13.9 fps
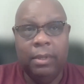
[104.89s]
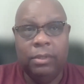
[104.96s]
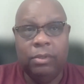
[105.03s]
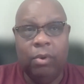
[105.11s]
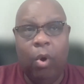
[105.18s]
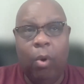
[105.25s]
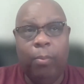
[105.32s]

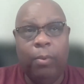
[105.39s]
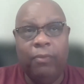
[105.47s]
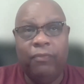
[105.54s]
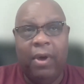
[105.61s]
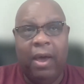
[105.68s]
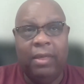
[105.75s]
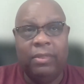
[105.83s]
So, hope
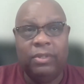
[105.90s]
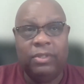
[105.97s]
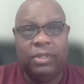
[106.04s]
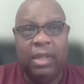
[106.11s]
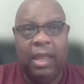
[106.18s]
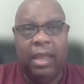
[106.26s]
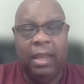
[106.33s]
on
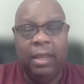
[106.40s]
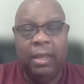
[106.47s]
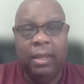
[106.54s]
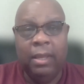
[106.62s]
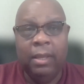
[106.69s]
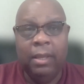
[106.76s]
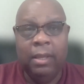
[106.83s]
Father's Day,
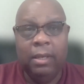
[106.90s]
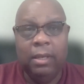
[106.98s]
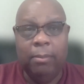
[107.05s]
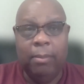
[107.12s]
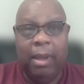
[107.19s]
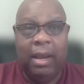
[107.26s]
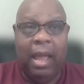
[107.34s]

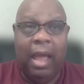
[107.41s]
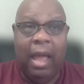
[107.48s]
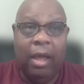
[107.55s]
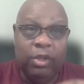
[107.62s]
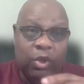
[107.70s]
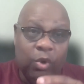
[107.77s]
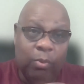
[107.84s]
no matter
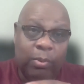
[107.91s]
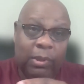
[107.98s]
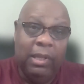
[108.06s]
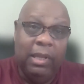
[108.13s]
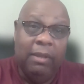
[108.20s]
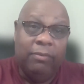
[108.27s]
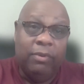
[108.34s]
how you
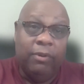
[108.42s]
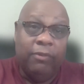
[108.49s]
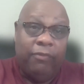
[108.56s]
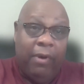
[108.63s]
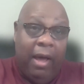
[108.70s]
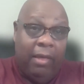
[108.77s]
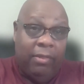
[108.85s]
believe your
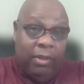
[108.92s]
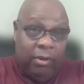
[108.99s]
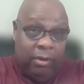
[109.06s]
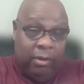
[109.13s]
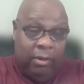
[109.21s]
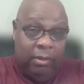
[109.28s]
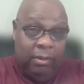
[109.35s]
father